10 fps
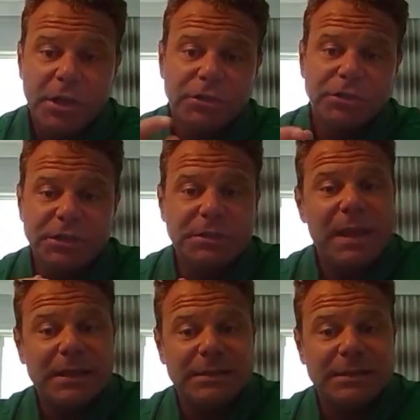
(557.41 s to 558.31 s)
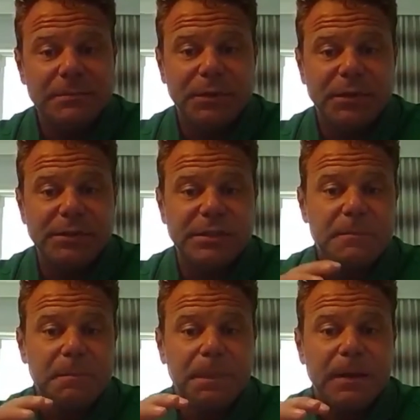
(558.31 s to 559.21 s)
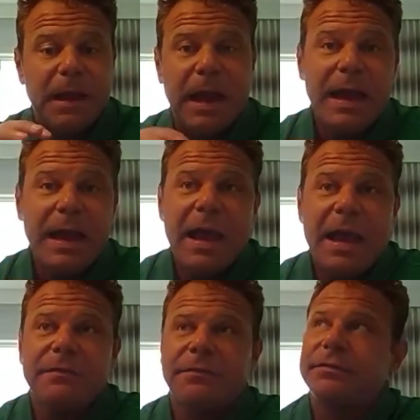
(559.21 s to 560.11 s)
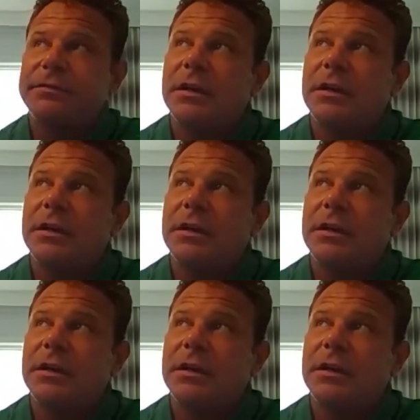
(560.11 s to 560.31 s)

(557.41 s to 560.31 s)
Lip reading: So just to make it simple is I have